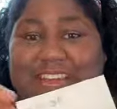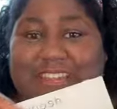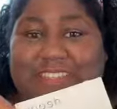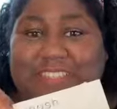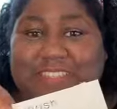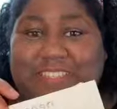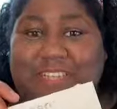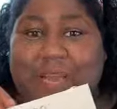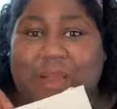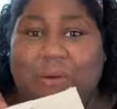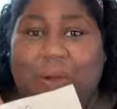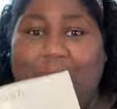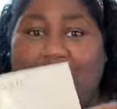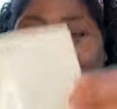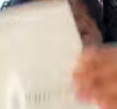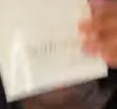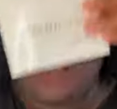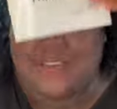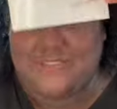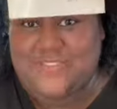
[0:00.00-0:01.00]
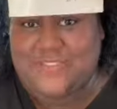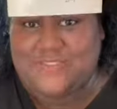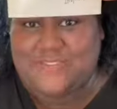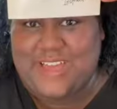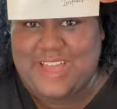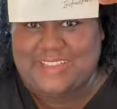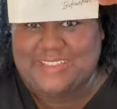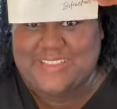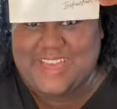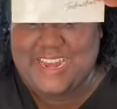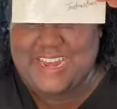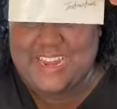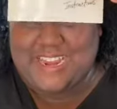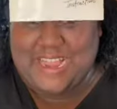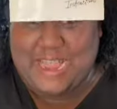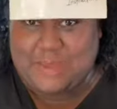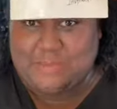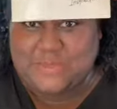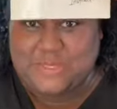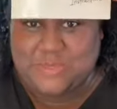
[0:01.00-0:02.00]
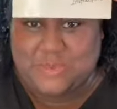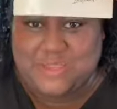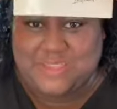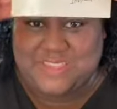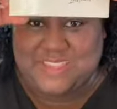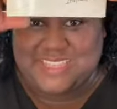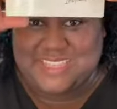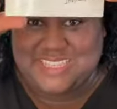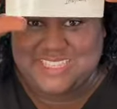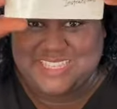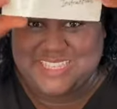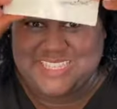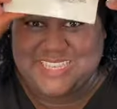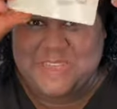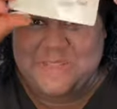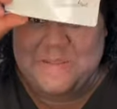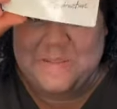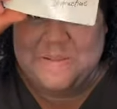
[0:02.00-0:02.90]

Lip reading: And so I love the fact that it comes with this